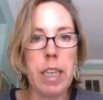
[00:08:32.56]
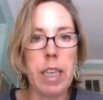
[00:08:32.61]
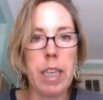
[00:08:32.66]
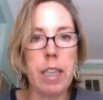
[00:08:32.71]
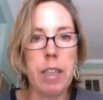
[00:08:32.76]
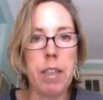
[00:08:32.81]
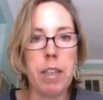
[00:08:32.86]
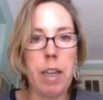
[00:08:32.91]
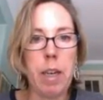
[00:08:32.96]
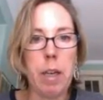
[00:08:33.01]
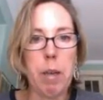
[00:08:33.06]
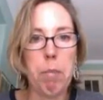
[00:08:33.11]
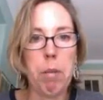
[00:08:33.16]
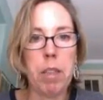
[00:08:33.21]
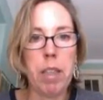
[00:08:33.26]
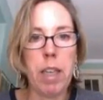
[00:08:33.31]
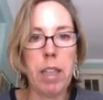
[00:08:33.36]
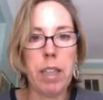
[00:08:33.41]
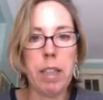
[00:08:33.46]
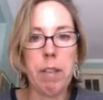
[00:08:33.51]
and
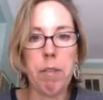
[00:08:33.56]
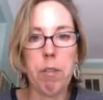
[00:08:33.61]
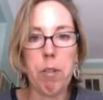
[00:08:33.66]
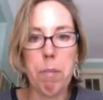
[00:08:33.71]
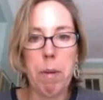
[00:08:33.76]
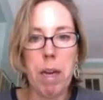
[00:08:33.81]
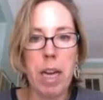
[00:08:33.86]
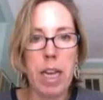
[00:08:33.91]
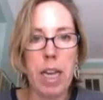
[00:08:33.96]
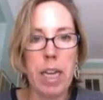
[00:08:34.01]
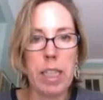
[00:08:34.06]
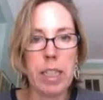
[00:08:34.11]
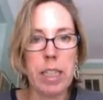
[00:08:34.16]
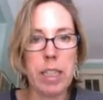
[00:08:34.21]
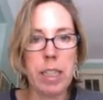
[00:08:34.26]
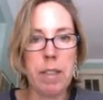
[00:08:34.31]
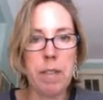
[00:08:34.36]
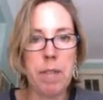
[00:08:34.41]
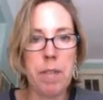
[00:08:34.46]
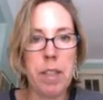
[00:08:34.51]
politely
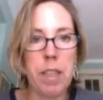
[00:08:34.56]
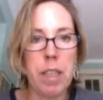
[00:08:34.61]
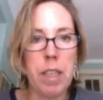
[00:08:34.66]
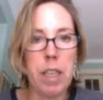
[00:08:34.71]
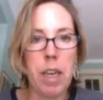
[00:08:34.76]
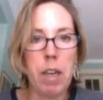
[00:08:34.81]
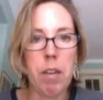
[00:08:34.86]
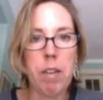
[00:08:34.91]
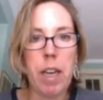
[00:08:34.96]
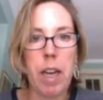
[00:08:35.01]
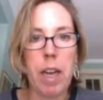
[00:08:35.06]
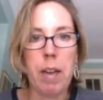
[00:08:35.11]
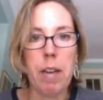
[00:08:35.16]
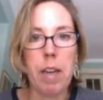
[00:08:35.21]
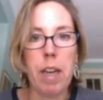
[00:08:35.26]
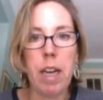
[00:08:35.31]
remind. Okay,